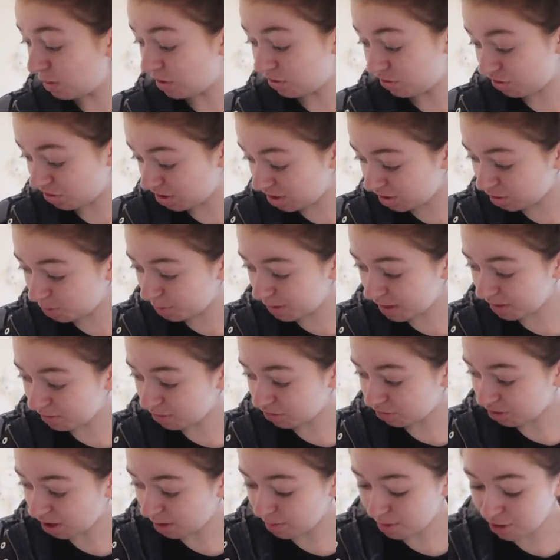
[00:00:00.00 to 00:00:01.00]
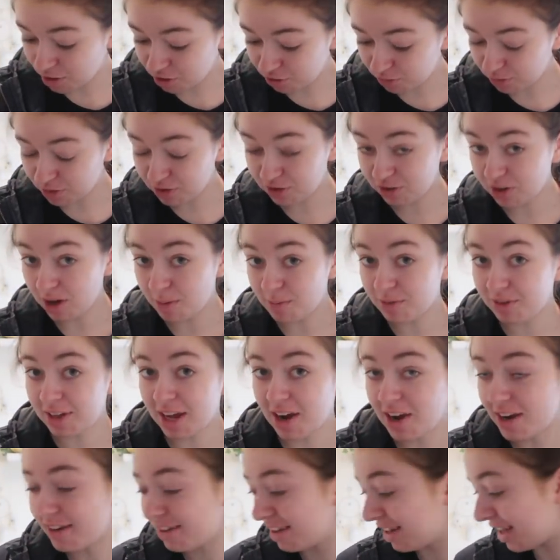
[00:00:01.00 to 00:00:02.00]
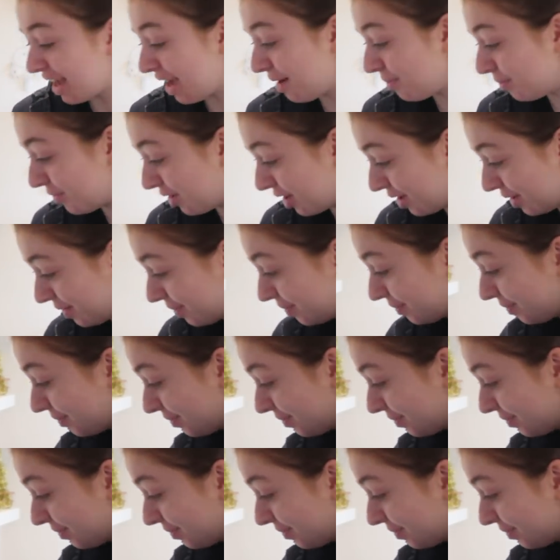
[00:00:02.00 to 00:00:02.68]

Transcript: We do need to be there on time. Look, do you want to come say hi to the camera?